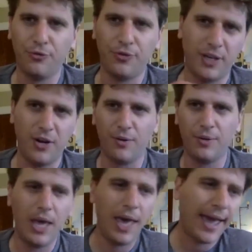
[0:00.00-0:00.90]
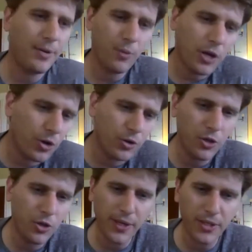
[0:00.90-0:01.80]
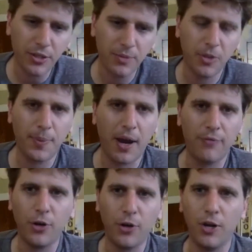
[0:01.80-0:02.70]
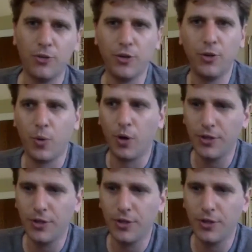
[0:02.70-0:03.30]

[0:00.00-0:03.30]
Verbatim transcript: you know, and, you know, the U S is the most powerful country in the world.